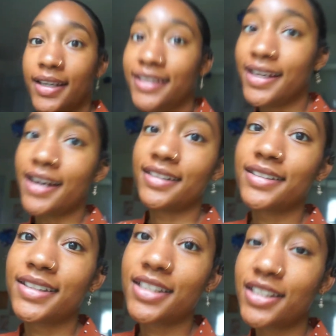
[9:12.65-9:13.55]
yeah,
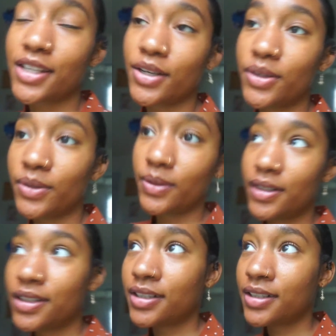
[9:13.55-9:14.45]

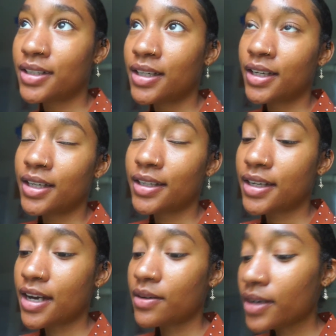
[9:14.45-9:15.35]
so
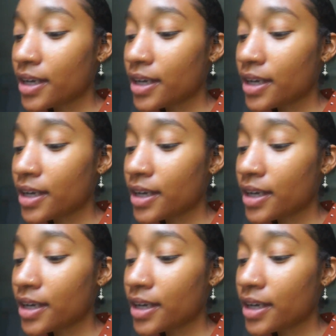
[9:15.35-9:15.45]
now I